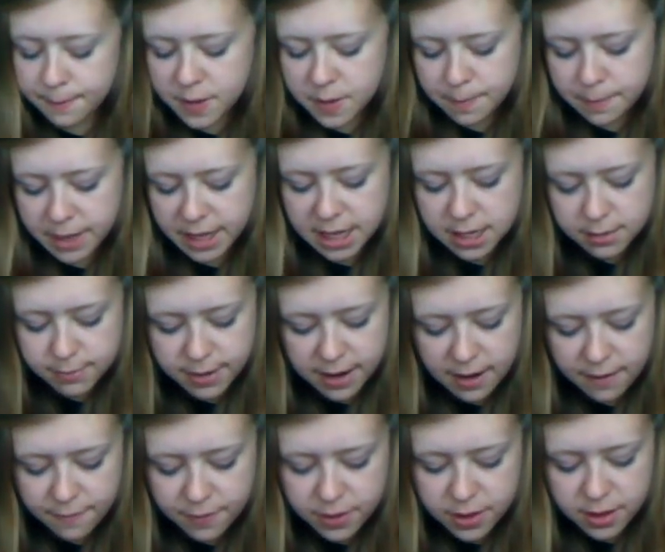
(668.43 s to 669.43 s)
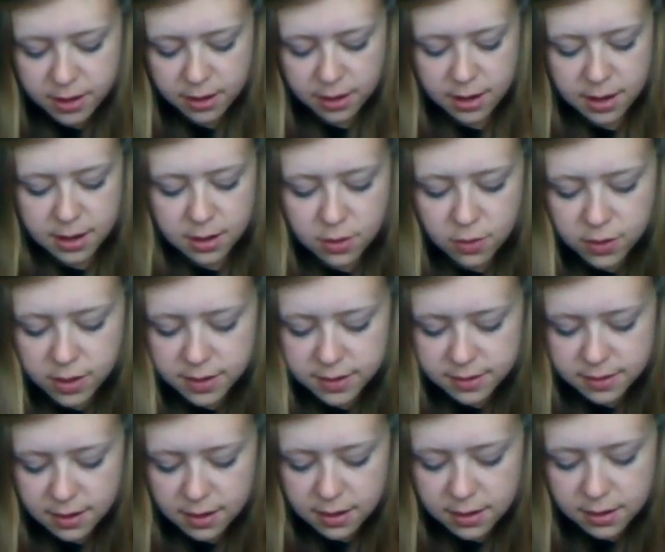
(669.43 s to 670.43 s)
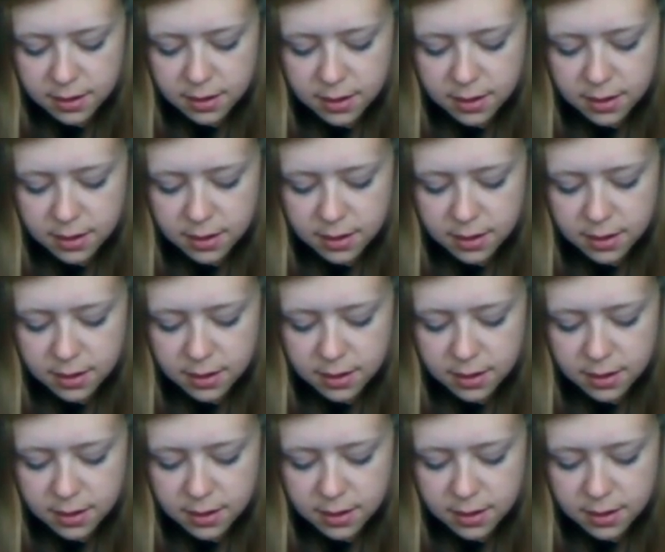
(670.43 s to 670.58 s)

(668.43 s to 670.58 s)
Medium everything in Hollister.